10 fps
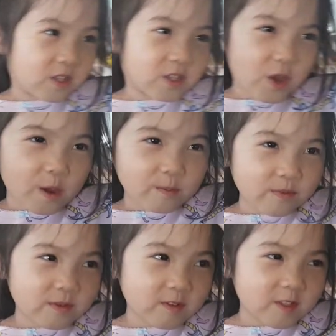
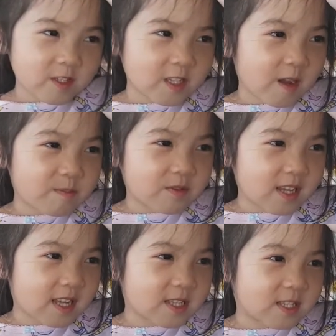thumbs up
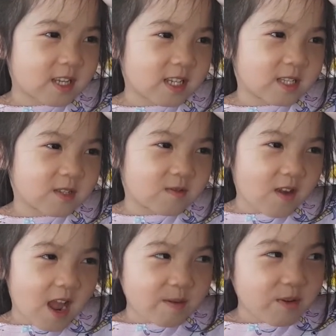and
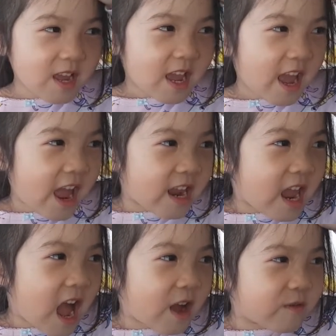subscribe and
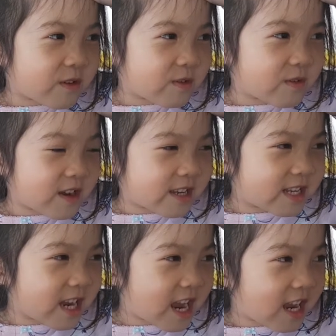have a great day.